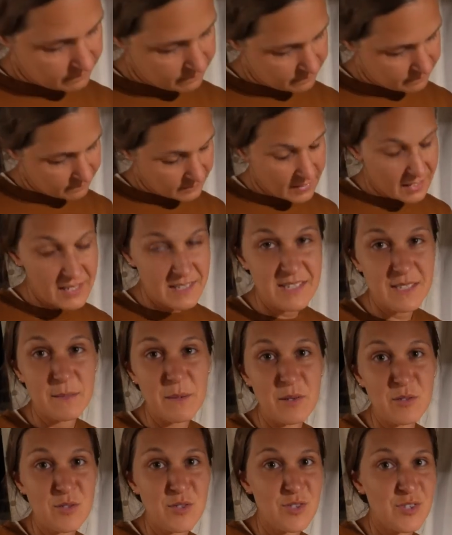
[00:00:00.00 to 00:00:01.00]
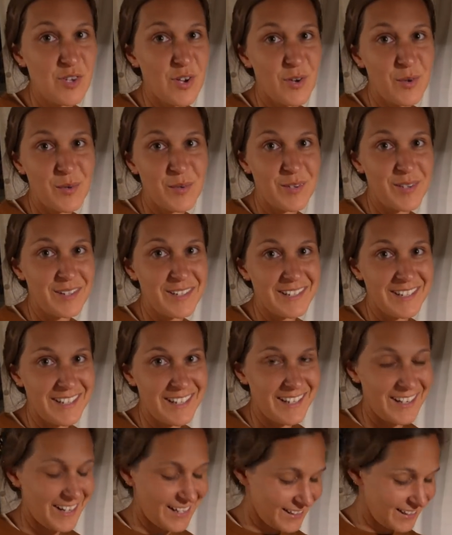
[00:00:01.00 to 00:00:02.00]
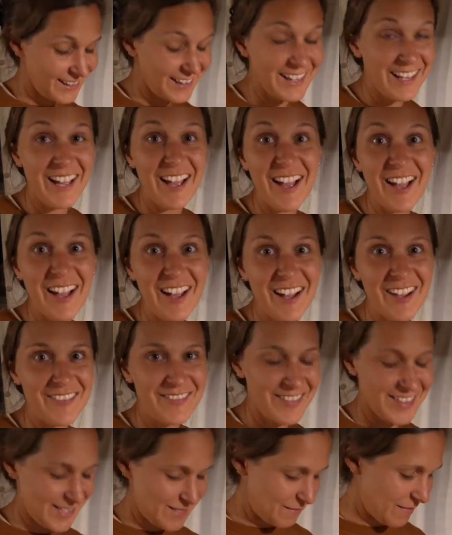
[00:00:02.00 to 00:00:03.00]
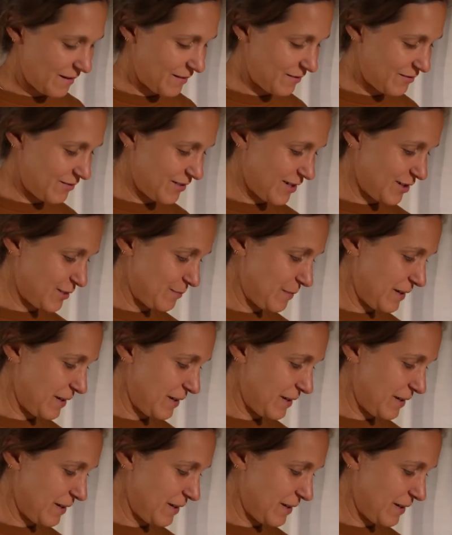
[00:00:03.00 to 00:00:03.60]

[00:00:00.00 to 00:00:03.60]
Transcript: good in here. It smells so good in here. I love the smell of fresh